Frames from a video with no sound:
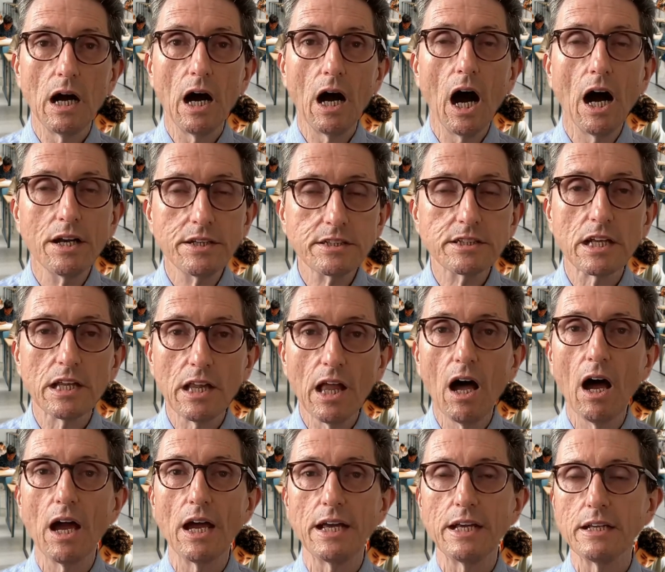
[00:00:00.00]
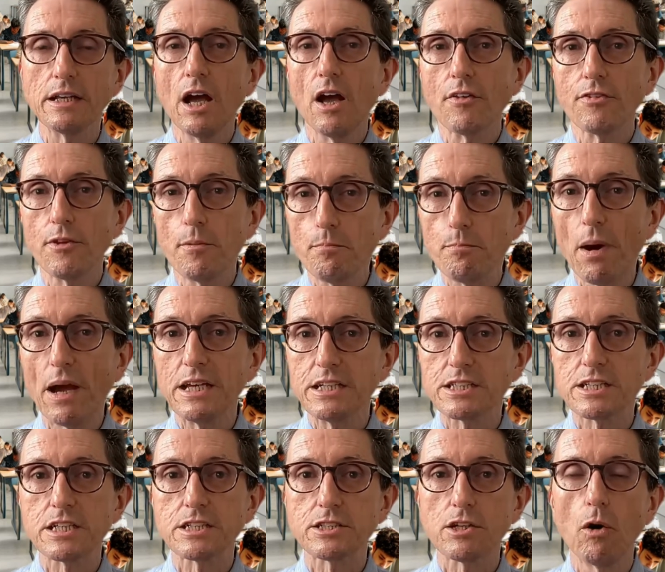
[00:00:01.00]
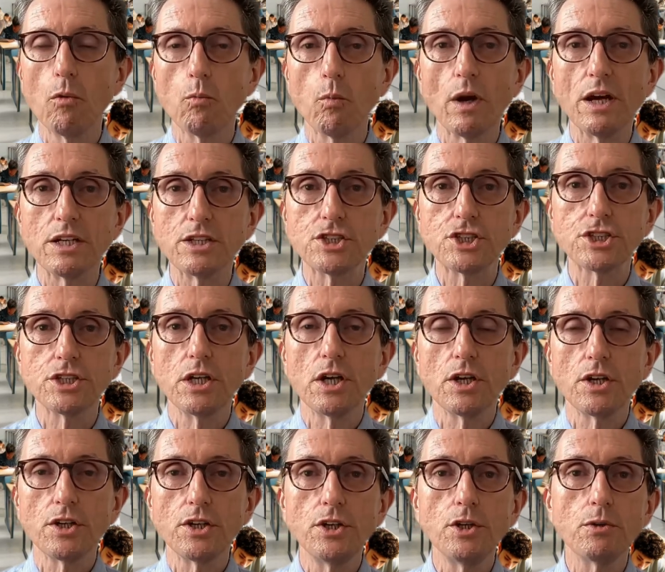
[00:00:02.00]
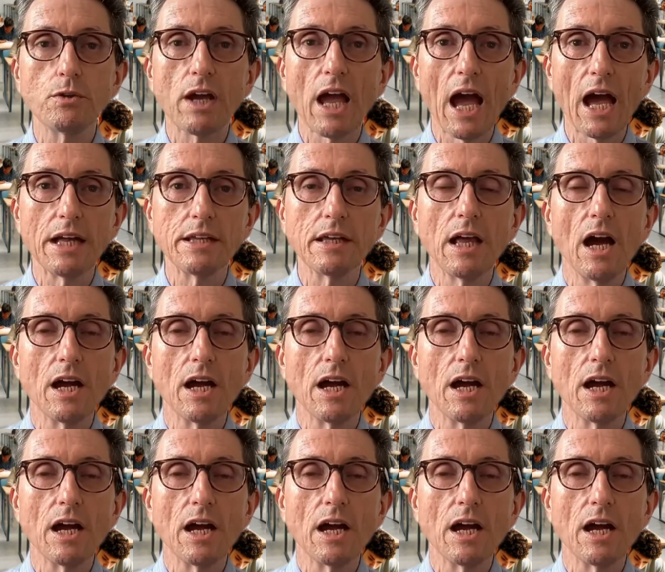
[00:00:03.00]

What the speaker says: underline the basis on which you can